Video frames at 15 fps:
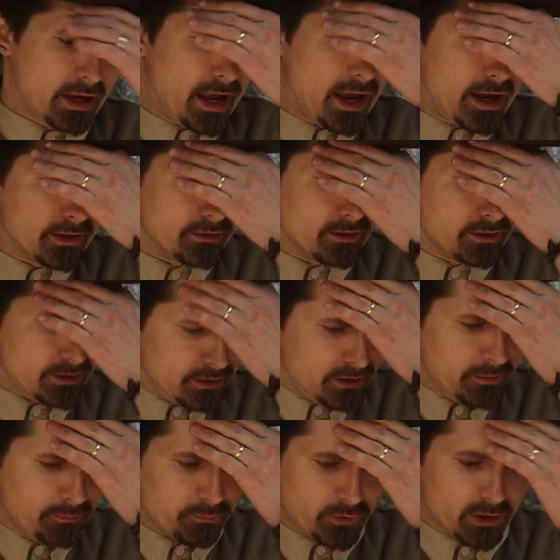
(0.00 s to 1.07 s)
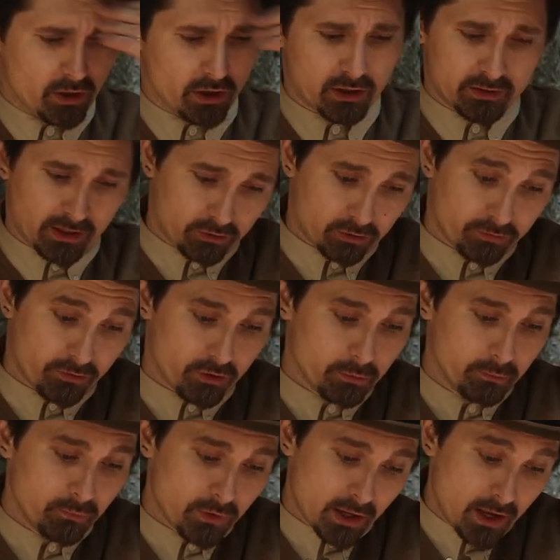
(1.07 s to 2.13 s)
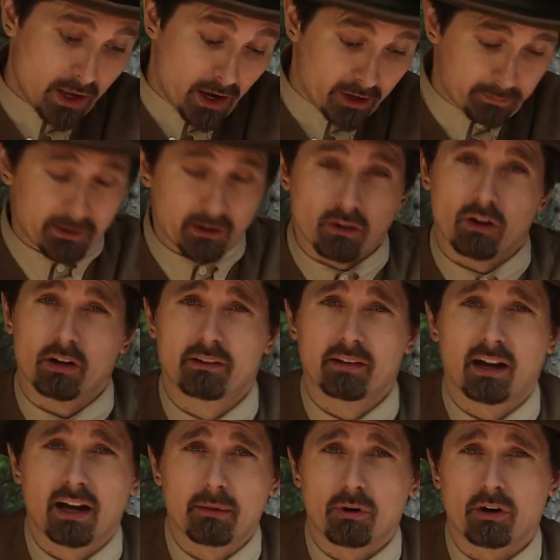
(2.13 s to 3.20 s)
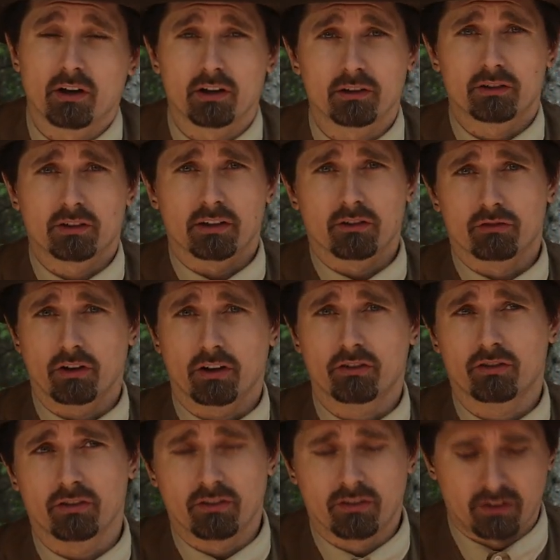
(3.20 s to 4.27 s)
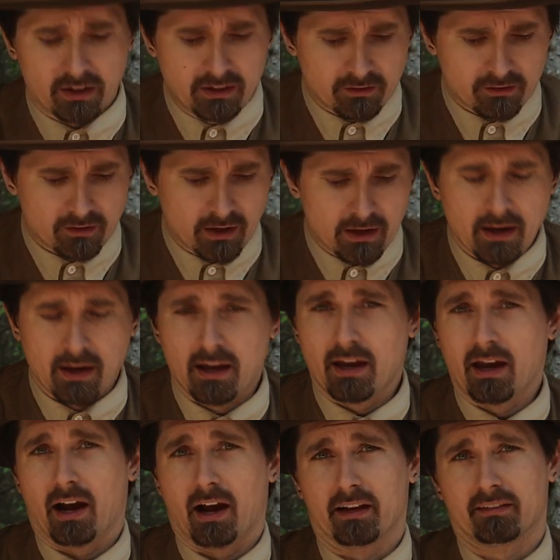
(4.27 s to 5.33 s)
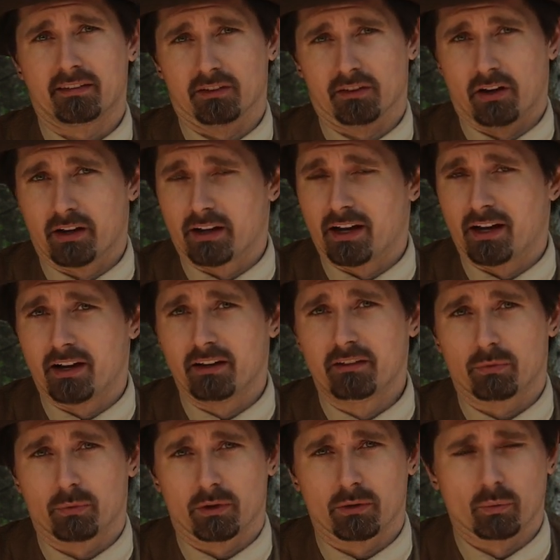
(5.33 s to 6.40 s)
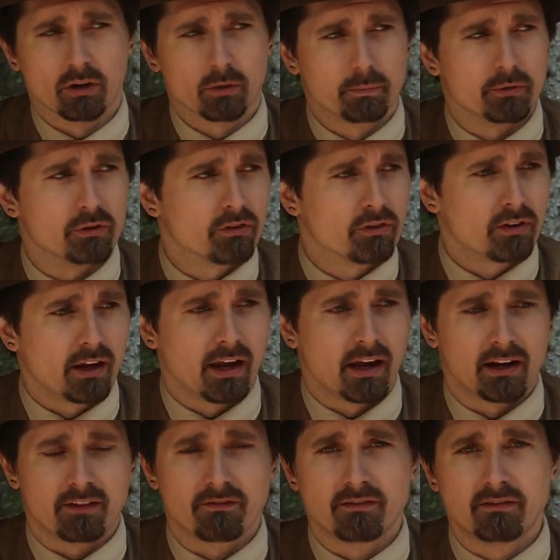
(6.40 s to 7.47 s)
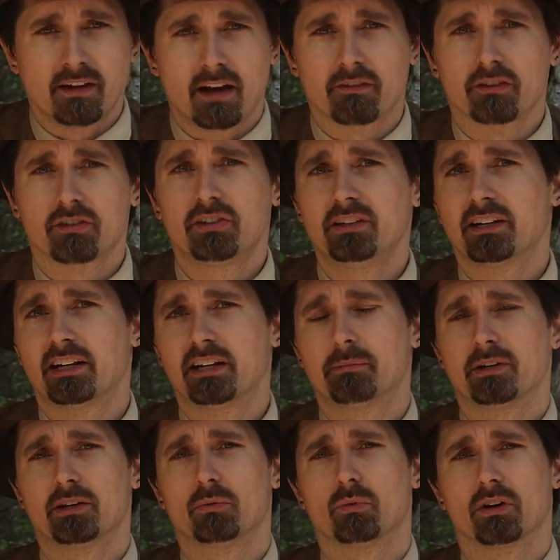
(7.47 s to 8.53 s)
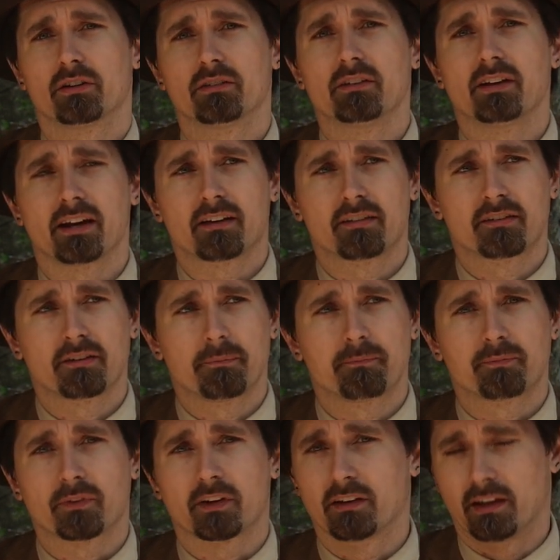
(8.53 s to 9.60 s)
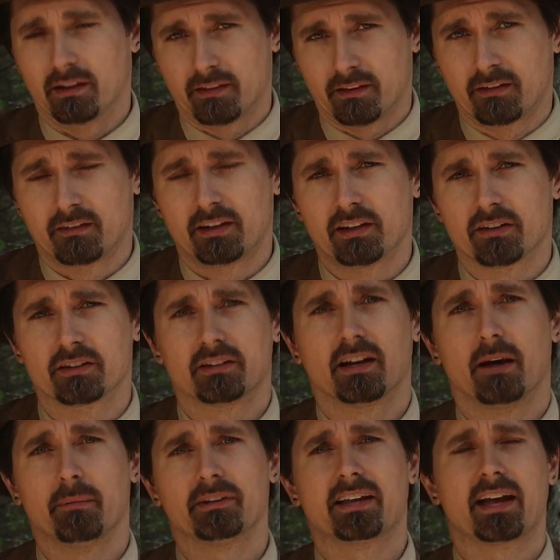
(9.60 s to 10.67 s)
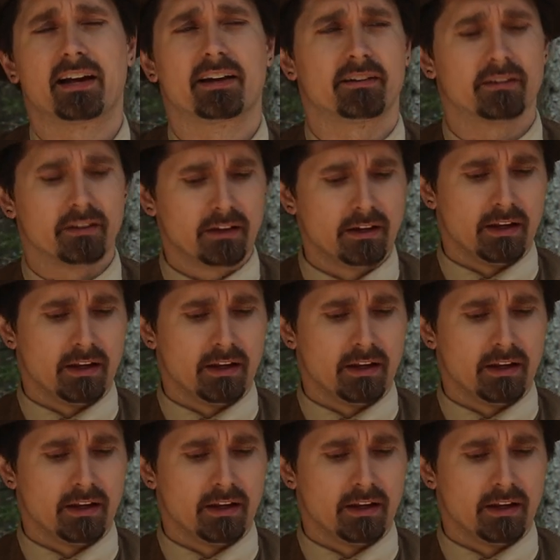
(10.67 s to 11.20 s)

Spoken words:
at an architecture firm. I spend a lot of time on construction sites. I see a lot of guys wearing work boots, and I've never seen anybody wear Nick's. This is here, I'm in Canada.